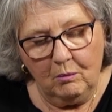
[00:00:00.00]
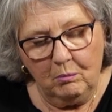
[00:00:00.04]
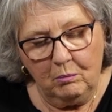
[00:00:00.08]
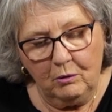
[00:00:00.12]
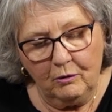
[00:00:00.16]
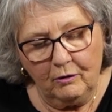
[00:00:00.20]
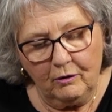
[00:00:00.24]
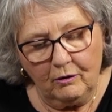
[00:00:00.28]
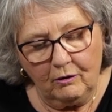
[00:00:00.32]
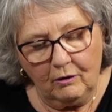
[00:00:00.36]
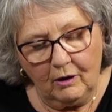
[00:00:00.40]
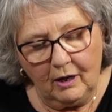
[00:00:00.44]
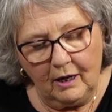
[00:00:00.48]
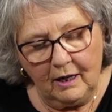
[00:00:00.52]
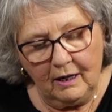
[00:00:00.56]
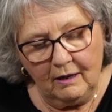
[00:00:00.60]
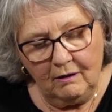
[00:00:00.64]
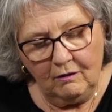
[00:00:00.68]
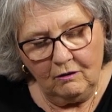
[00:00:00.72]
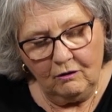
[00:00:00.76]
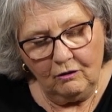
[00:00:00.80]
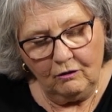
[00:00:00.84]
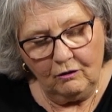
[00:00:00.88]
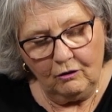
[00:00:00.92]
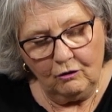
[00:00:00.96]
Put it
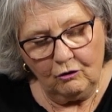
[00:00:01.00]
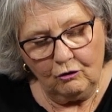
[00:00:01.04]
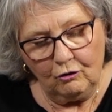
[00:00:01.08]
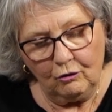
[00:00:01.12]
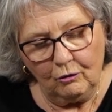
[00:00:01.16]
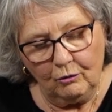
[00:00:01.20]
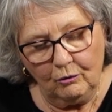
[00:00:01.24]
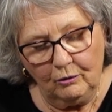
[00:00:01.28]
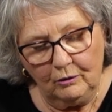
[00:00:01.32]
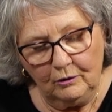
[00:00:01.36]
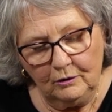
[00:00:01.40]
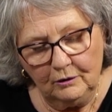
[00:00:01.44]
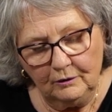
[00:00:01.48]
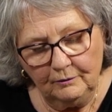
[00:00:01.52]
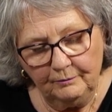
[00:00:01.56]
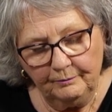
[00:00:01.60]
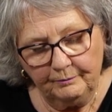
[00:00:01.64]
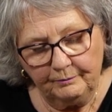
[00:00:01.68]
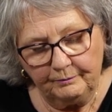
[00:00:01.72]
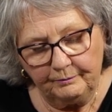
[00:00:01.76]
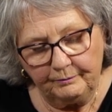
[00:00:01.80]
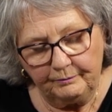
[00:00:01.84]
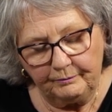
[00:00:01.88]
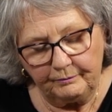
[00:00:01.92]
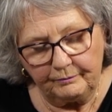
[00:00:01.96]
into the tool,
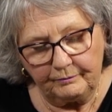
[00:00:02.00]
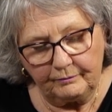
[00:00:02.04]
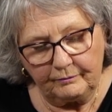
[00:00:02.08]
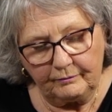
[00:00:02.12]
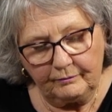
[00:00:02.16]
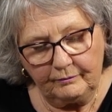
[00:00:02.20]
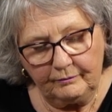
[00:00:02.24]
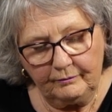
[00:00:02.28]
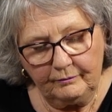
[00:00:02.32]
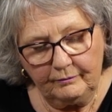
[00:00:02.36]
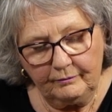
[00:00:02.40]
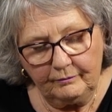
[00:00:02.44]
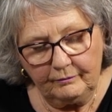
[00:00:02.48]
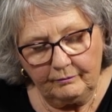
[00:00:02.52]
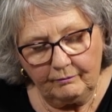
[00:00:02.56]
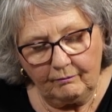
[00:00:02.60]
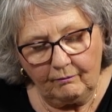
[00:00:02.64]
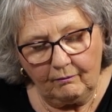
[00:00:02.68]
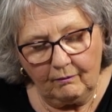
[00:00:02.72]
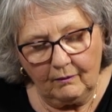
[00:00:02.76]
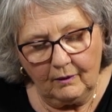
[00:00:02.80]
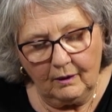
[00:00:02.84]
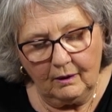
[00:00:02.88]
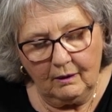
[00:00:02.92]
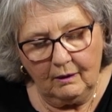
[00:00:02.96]

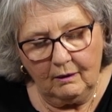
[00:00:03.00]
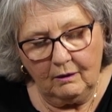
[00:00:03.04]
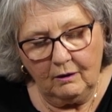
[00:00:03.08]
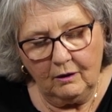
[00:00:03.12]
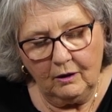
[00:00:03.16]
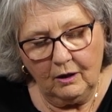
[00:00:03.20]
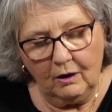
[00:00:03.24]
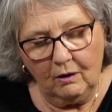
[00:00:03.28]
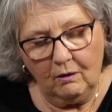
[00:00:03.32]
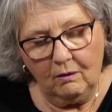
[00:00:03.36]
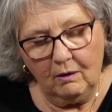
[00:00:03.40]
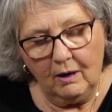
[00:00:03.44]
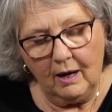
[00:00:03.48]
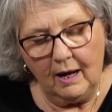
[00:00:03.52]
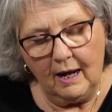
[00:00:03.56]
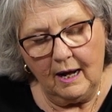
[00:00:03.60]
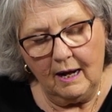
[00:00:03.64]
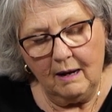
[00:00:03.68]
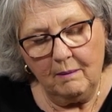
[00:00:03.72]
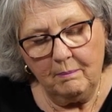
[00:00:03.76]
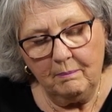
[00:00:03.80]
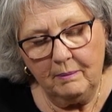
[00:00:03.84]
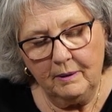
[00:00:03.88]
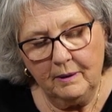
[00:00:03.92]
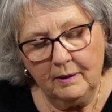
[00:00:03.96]
you go
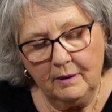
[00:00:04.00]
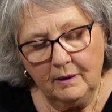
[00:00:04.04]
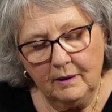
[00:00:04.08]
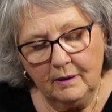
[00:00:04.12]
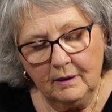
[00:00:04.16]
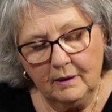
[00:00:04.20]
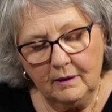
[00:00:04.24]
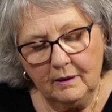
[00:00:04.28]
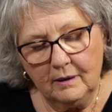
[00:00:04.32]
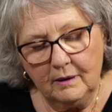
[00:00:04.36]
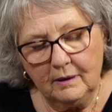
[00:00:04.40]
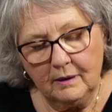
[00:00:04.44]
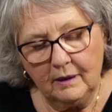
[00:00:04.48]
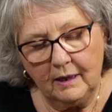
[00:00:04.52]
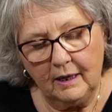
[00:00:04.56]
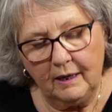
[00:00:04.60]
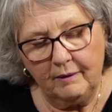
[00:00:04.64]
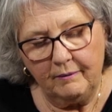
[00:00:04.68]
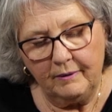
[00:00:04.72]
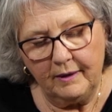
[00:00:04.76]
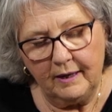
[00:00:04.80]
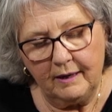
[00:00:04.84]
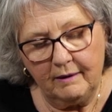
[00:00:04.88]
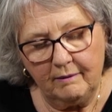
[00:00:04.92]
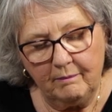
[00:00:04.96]
up
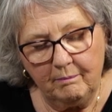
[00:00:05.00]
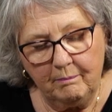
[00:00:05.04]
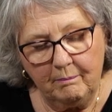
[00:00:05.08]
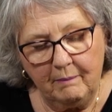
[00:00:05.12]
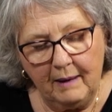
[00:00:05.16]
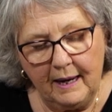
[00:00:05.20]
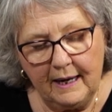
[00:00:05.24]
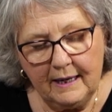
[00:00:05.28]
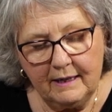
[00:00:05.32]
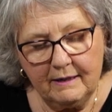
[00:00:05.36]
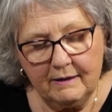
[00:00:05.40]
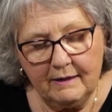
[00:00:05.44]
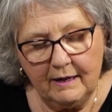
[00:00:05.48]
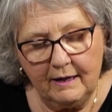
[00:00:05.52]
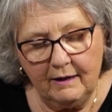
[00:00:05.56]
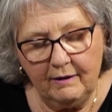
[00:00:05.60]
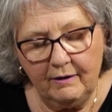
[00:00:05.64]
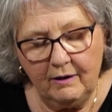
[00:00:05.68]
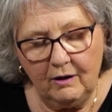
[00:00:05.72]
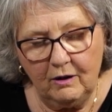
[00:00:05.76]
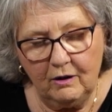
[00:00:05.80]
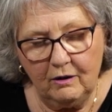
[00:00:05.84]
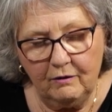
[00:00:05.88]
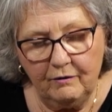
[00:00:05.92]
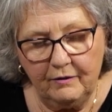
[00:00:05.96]
and then back
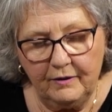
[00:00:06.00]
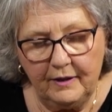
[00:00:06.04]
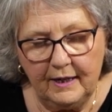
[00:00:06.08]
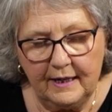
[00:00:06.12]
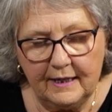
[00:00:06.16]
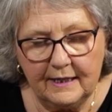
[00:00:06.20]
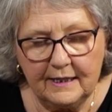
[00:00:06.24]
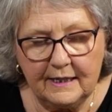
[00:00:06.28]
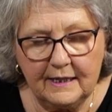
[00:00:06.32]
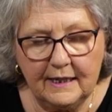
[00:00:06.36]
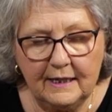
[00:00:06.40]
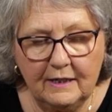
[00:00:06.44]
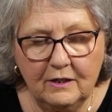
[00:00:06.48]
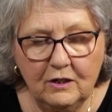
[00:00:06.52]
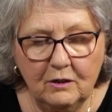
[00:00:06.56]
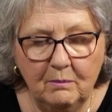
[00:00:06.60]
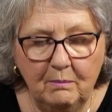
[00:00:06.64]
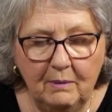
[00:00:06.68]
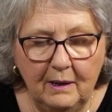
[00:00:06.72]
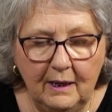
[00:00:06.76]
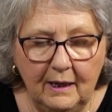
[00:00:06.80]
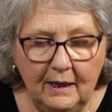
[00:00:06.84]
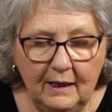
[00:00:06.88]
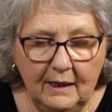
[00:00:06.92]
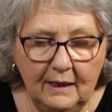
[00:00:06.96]
down over that centre
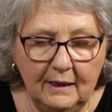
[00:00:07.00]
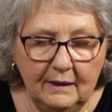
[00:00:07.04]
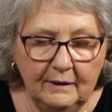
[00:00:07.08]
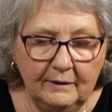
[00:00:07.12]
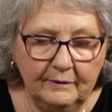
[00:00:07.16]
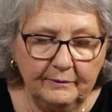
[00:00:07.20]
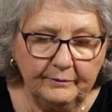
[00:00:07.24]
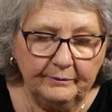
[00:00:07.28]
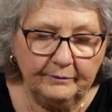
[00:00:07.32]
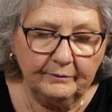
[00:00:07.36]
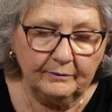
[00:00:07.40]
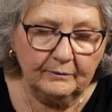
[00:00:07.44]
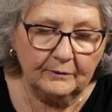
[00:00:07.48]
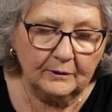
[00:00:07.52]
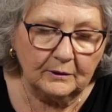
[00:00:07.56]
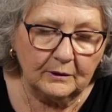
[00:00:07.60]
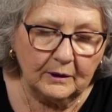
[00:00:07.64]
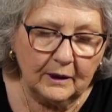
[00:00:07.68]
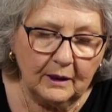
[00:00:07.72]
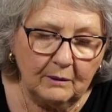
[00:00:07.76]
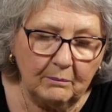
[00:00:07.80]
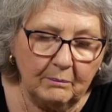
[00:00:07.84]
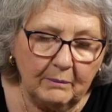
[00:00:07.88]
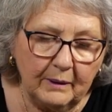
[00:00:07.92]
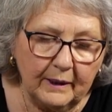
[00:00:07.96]
bar. We'll
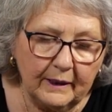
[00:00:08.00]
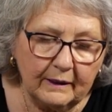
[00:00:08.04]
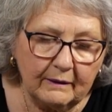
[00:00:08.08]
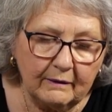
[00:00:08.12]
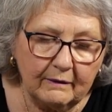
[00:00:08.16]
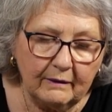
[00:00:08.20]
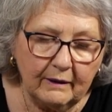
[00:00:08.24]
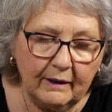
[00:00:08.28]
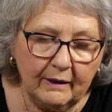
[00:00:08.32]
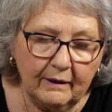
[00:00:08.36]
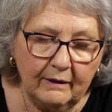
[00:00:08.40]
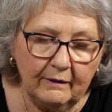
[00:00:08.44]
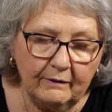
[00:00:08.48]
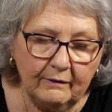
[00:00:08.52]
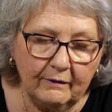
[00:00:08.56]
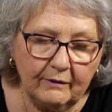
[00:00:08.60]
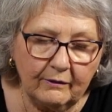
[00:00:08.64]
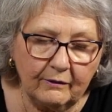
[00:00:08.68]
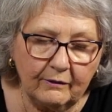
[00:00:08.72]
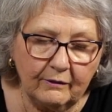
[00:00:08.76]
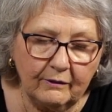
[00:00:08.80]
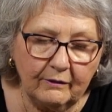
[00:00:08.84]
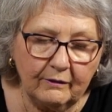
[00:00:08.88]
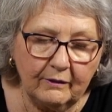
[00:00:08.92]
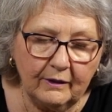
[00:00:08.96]
come back down
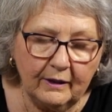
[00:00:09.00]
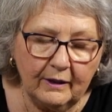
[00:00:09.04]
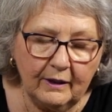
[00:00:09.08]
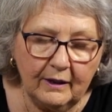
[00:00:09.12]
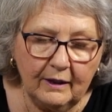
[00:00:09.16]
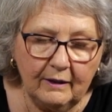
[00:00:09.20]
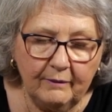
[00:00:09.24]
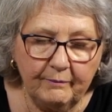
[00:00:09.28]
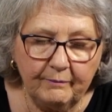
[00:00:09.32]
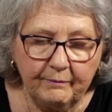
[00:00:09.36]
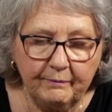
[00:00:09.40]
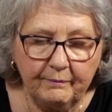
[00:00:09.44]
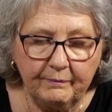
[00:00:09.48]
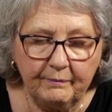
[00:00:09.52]
through there,